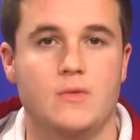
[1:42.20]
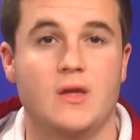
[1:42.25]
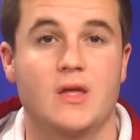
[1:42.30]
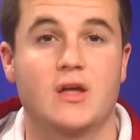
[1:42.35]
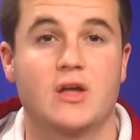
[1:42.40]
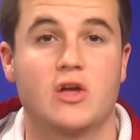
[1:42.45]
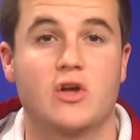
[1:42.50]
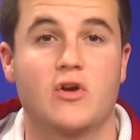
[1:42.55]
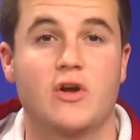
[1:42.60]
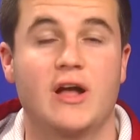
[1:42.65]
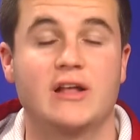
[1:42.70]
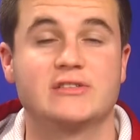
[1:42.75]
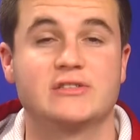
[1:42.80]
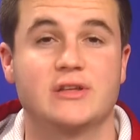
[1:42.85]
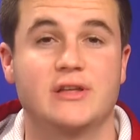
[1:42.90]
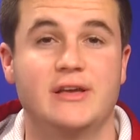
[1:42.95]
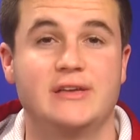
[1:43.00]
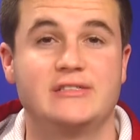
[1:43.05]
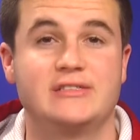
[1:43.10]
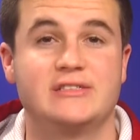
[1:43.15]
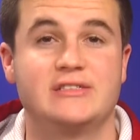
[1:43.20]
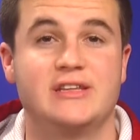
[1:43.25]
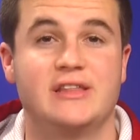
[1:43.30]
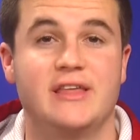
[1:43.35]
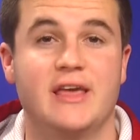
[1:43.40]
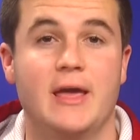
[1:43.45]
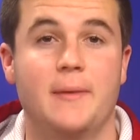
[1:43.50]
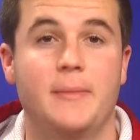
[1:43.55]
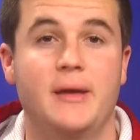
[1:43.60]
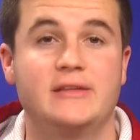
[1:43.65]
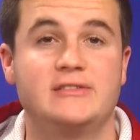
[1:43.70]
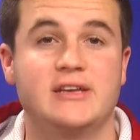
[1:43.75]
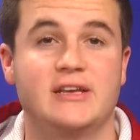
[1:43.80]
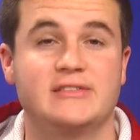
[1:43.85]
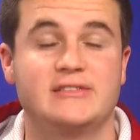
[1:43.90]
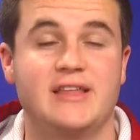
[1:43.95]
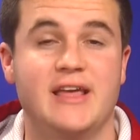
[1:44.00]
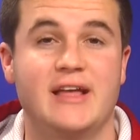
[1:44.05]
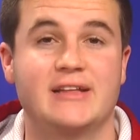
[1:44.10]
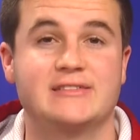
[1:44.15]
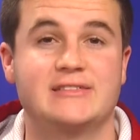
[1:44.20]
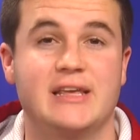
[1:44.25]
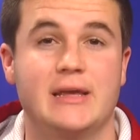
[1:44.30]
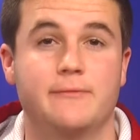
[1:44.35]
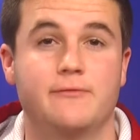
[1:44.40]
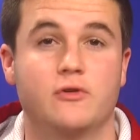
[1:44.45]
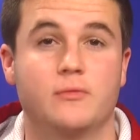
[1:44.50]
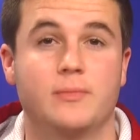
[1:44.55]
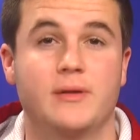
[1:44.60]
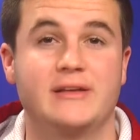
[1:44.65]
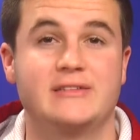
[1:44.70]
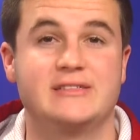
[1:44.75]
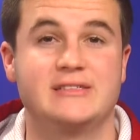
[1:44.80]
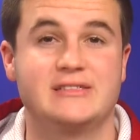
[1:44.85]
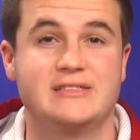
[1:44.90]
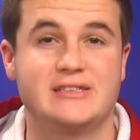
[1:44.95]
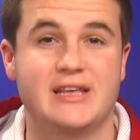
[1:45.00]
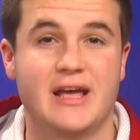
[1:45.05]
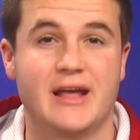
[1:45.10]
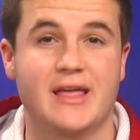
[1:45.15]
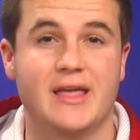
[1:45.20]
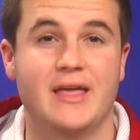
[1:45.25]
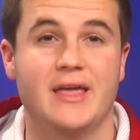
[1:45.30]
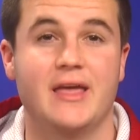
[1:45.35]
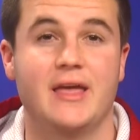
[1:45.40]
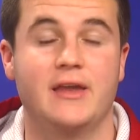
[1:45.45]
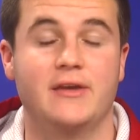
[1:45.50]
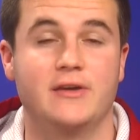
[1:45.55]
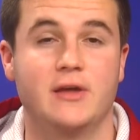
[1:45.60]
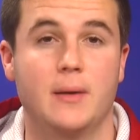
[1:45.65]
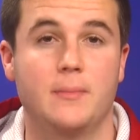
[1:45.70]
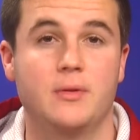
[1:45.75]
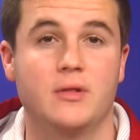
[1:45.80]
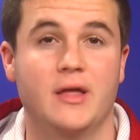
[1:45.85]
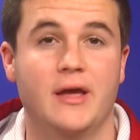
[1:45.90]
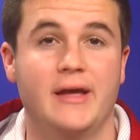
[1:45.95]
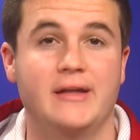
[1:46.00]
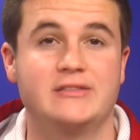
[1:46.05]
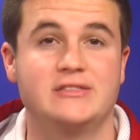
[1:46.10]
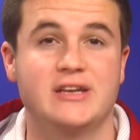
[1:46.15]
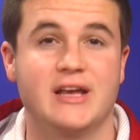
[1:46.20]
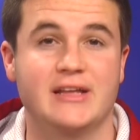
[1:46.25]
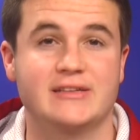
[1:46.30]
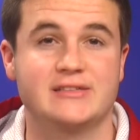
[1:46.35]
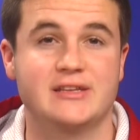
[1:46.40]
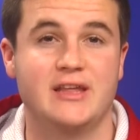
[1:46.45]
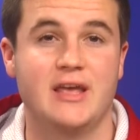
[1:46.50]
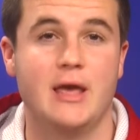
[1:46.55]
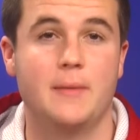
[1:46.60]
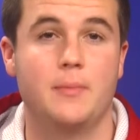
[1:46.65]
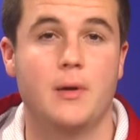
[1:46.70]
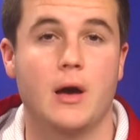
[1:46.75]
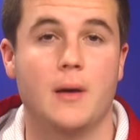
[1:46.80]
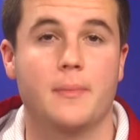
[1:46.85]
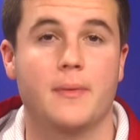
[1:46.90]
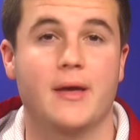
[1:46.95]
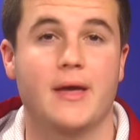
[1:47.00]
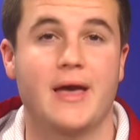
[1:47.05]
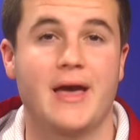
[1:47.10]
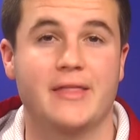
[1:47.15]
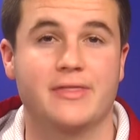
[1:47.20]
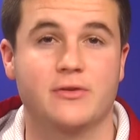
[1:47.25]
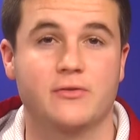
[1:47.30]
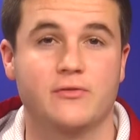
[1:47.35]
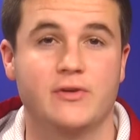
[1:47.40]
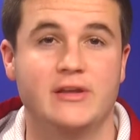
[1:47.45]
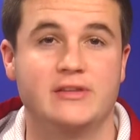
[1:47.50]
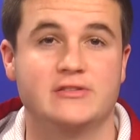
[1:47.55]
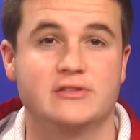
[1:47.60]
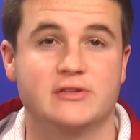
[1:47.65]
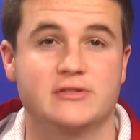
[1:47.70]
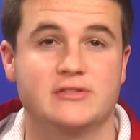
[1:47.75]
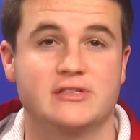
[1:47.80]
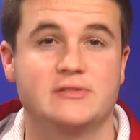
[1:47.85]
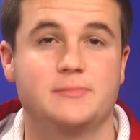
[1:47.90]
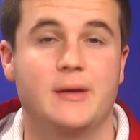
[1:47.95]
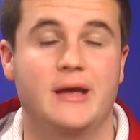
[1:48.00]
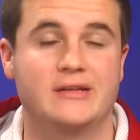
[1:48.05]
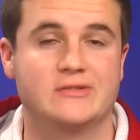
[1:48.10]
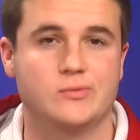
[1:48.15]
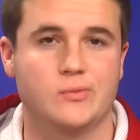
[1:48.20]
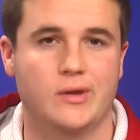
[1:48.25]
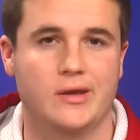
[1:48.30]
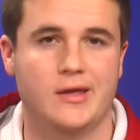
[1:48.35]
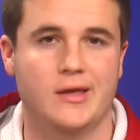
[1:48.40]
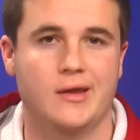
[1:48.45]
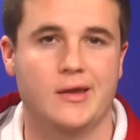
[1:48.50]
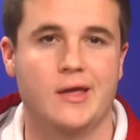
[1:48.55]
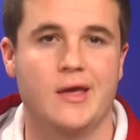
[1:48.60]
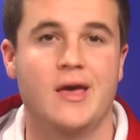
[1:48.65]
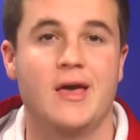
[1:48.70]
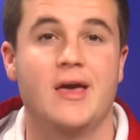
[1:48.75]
Congratulations to the MHS dance team for placing second in AA Jazz and Hip Hop at the regionals this past weekend.